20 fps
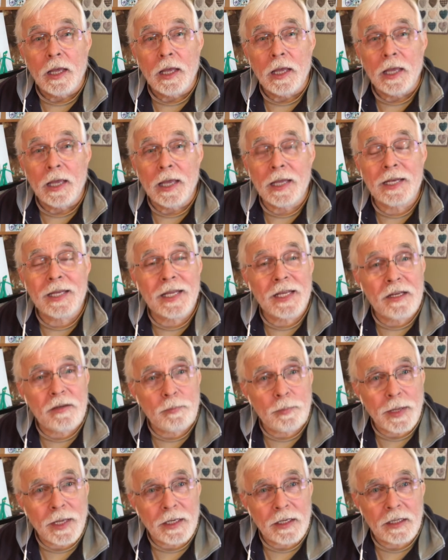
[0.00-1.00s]
and
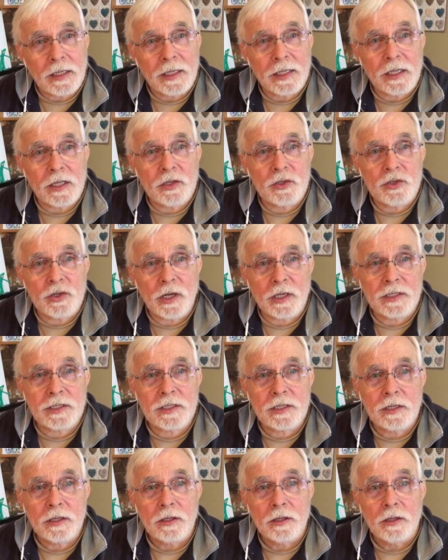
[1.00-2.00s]
independently
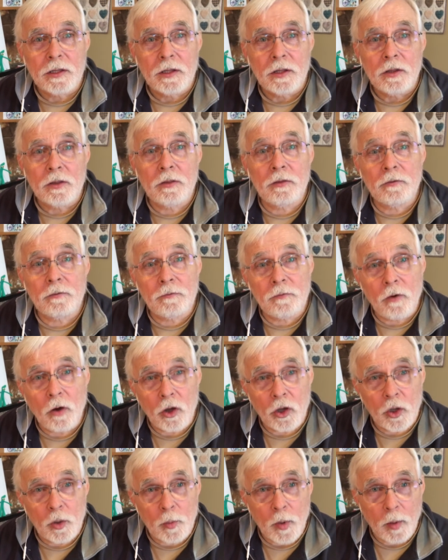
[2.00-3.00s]
adjust the
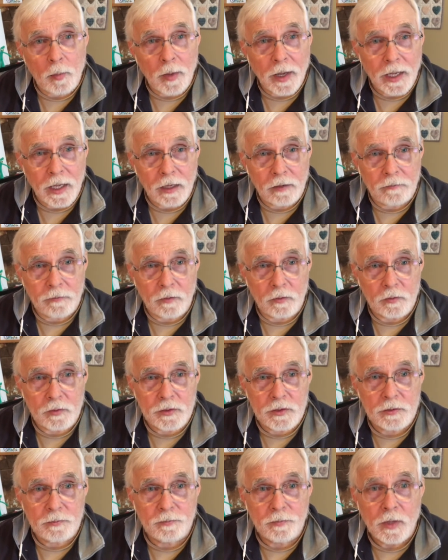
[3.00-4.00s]
volume on my
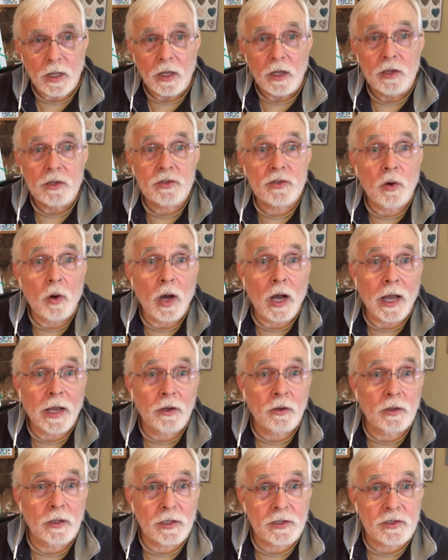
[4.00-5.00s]
headphones so I
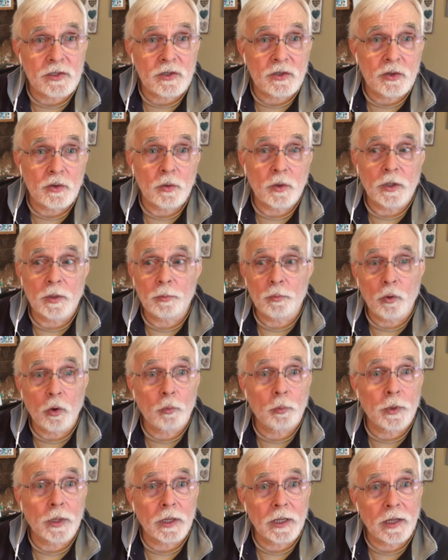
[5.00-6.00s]
could listen to an
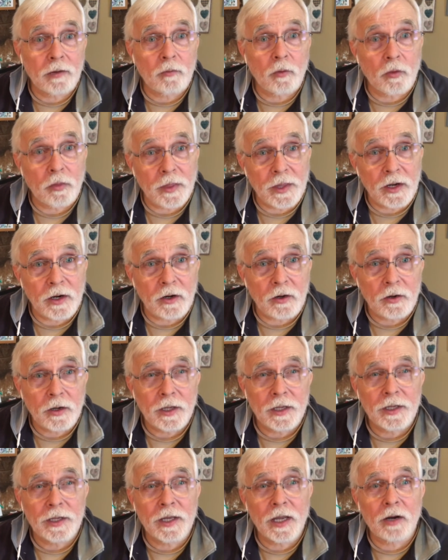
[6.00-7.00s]
appropriate level there,
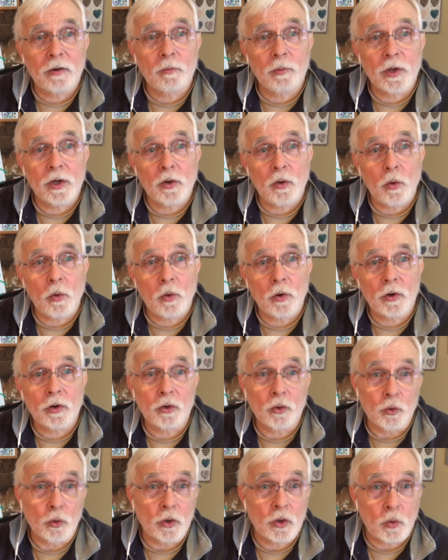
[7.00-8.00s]
yet record
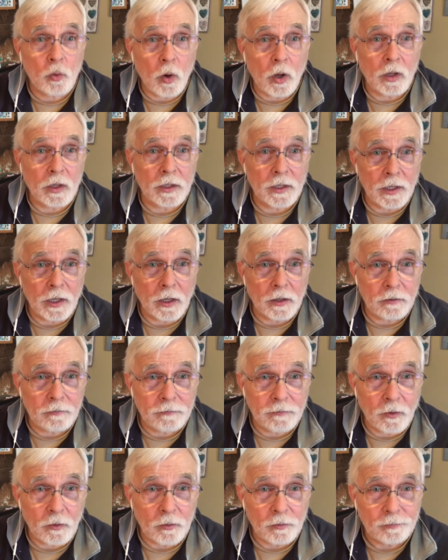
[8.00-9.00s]
good quality on the
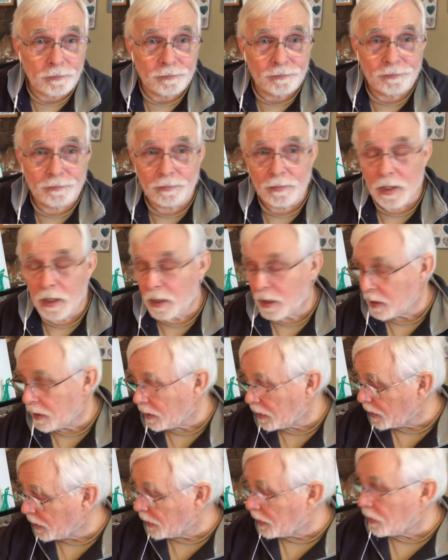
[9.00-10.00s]
phone.
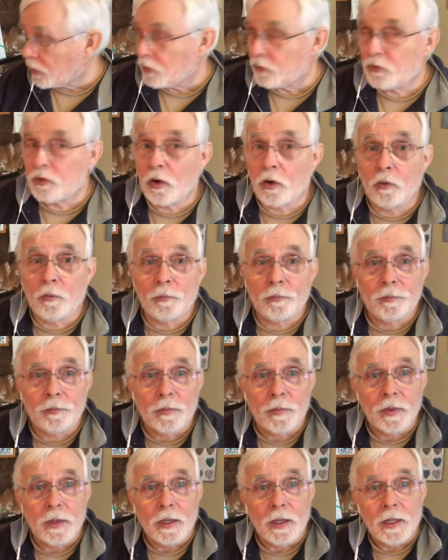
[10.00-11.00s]
So
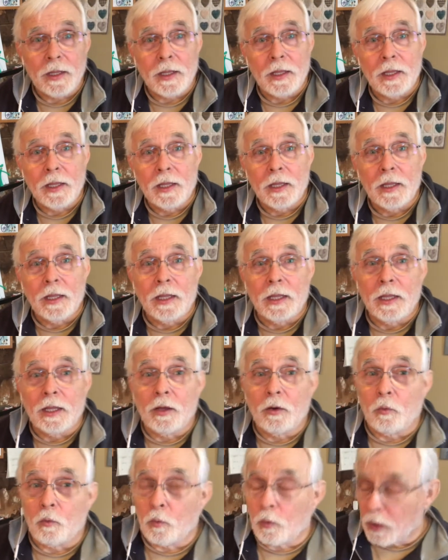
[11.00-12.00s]

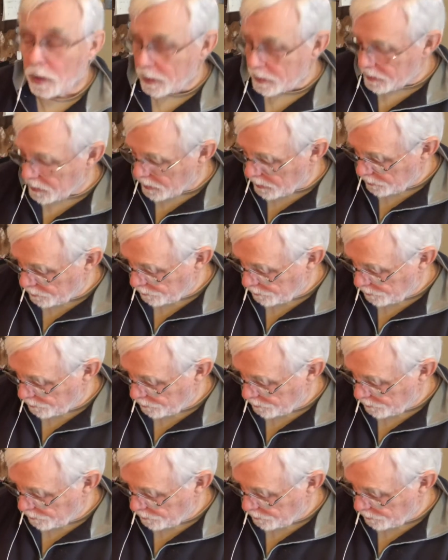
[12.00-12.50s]
what I did